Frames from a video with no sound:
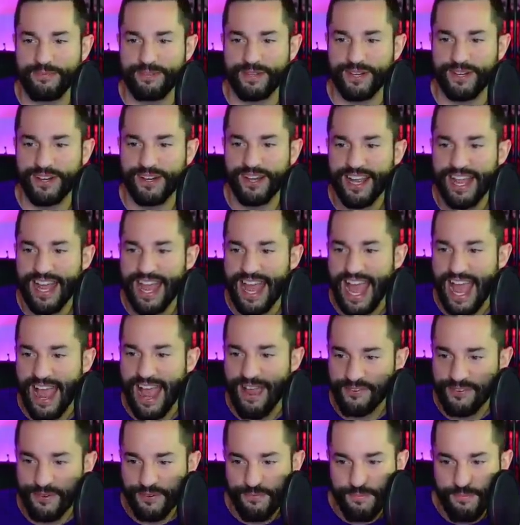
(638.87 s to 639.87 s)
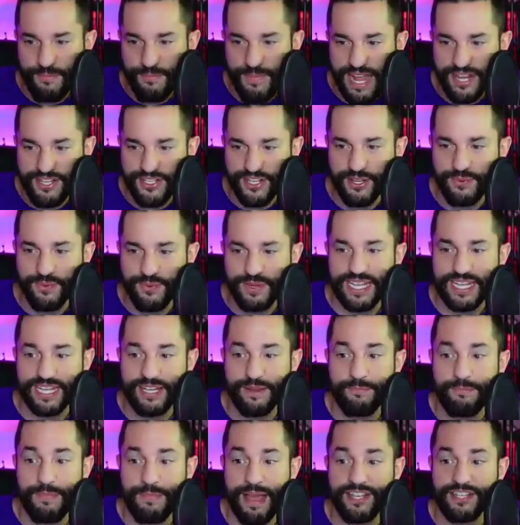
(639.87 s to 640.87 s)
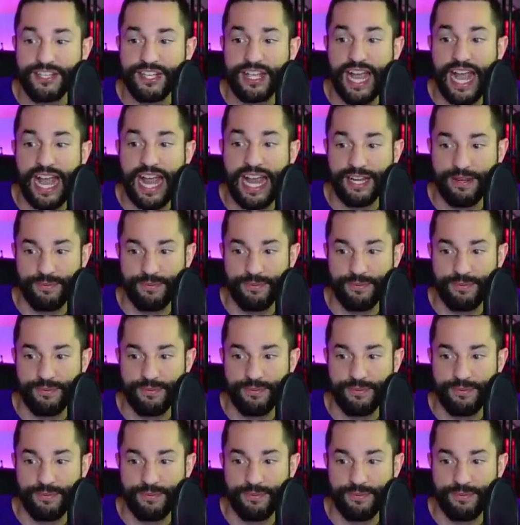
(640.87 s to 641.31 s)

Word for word: chapter, after magic, we get into magic